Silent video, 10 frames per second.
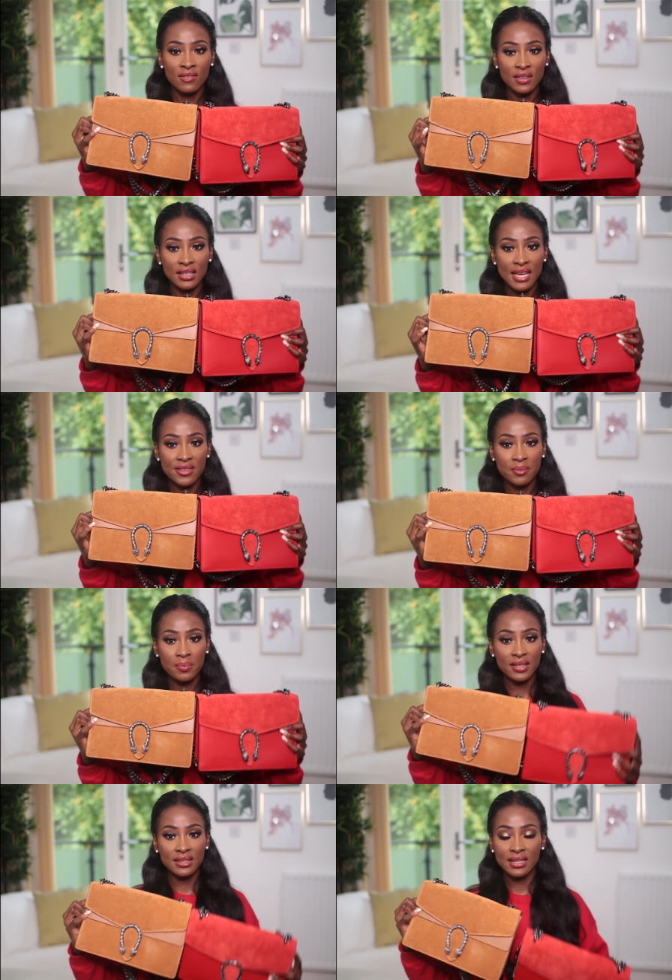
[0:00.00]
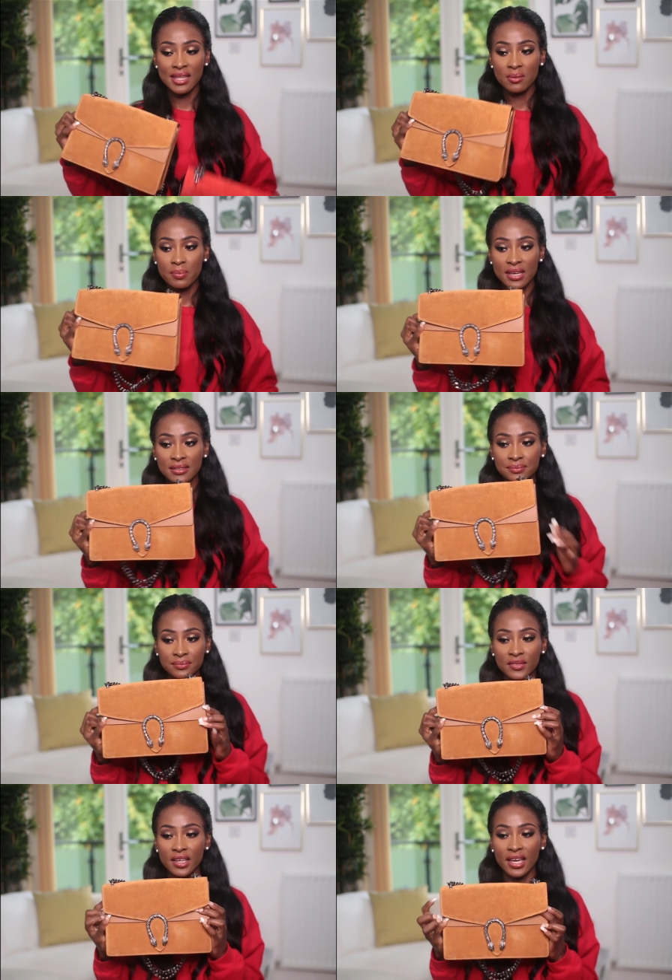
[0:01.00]
the leather leather bit
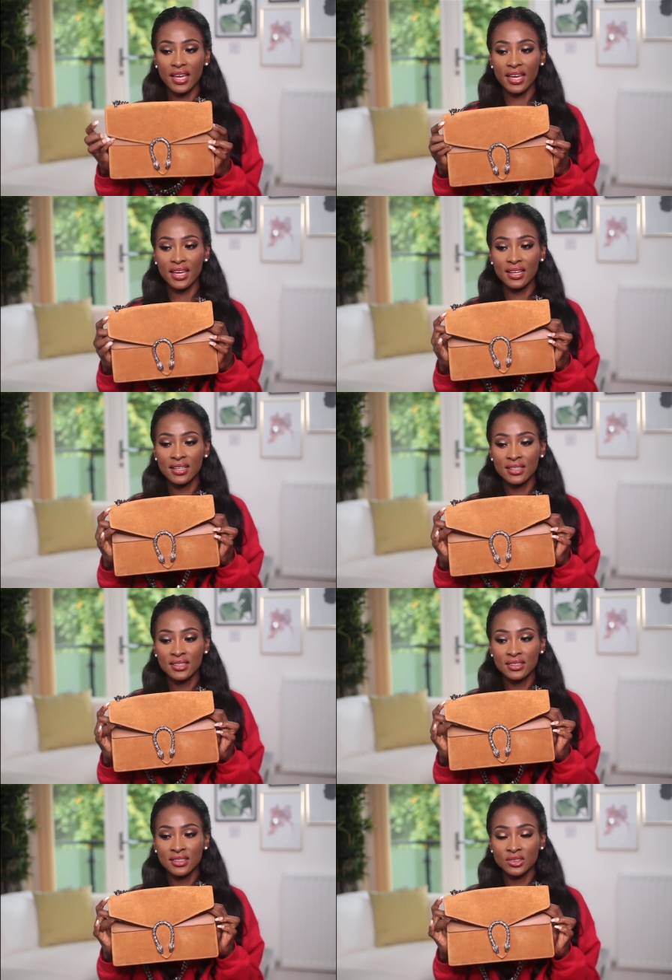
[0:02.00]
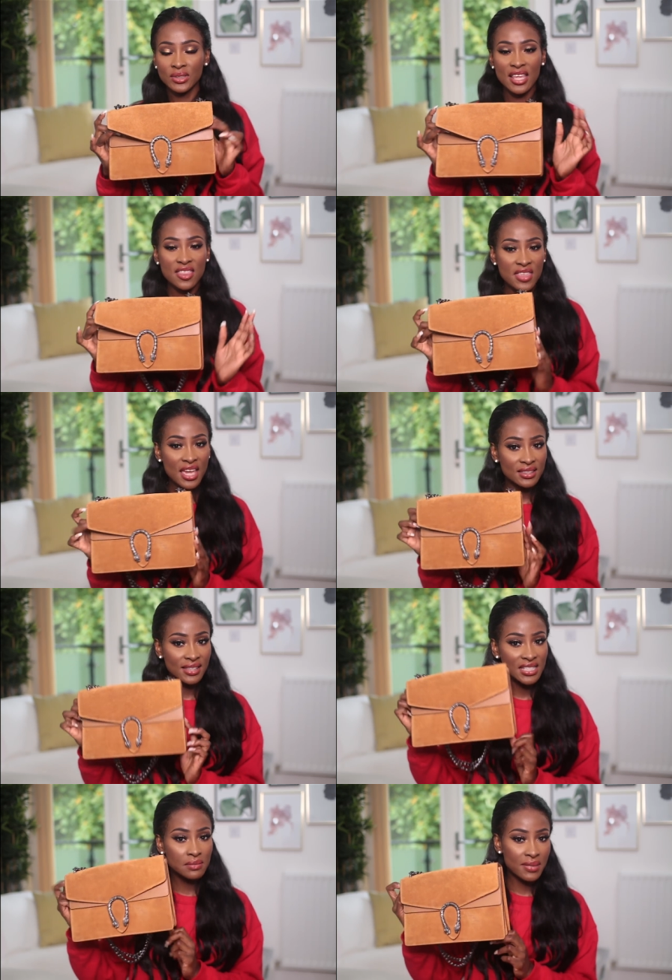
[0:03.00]
here so I think
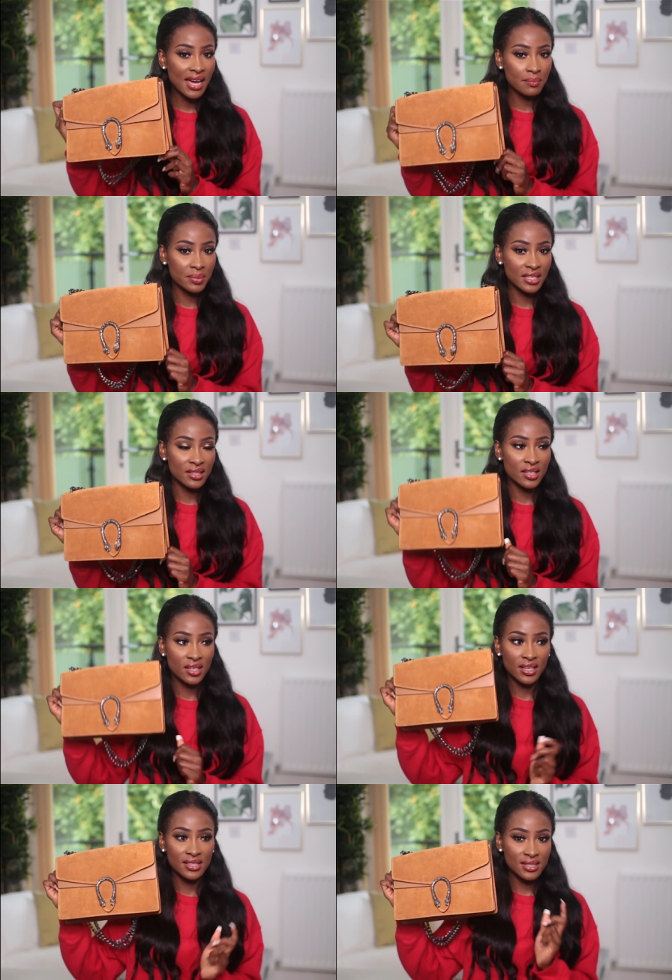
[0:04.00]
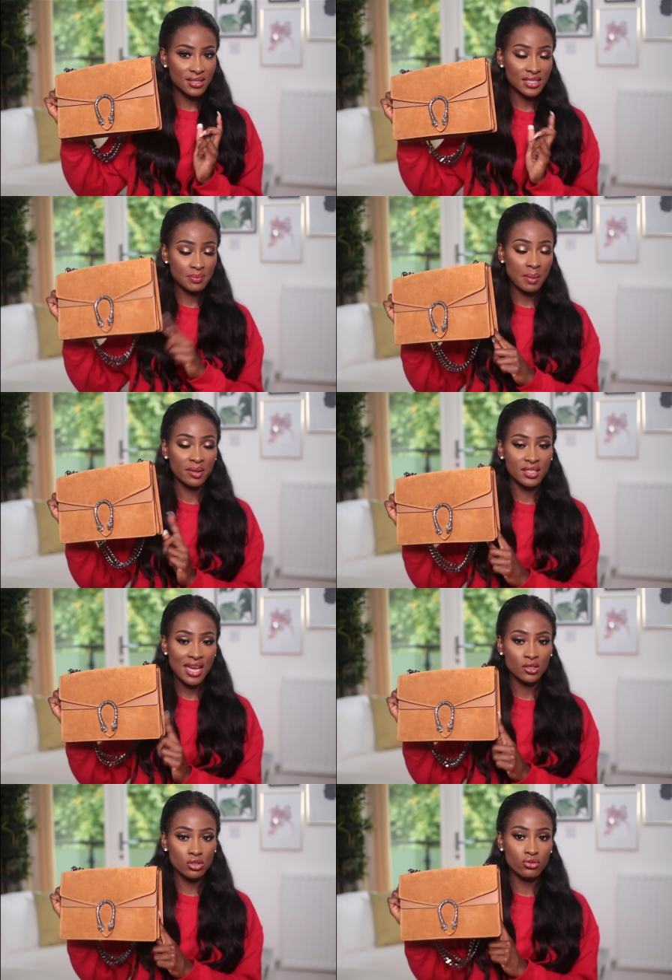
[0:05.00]
this might be the this might be the
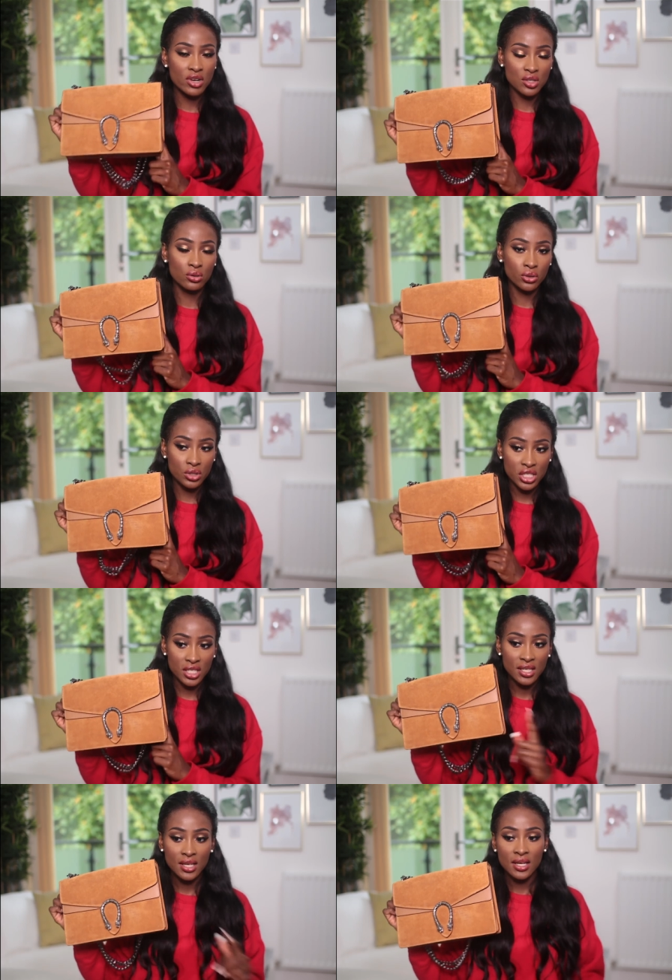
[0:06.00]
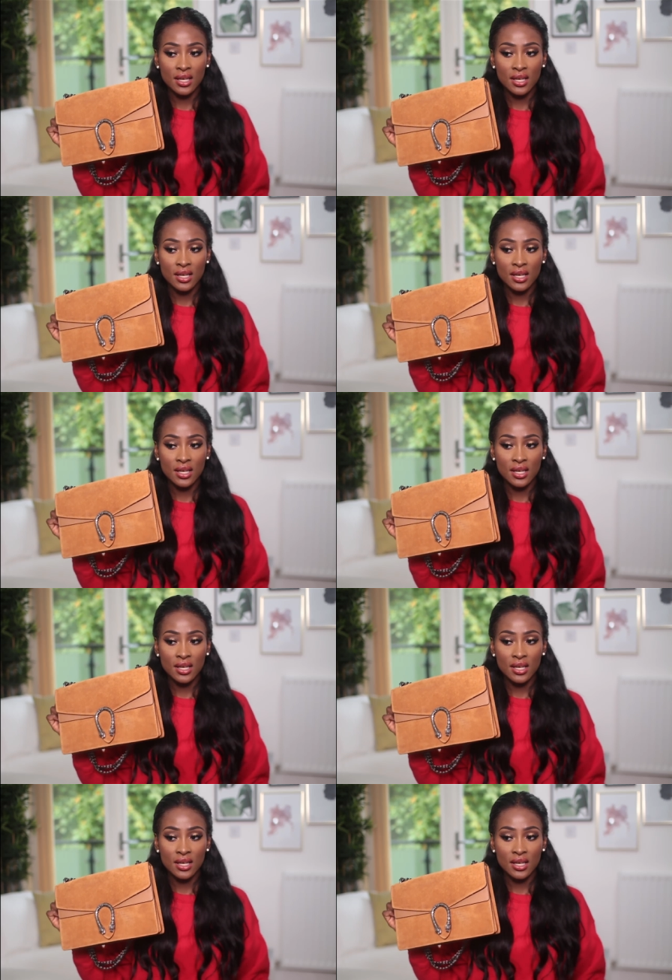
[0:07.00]
actual original Gucci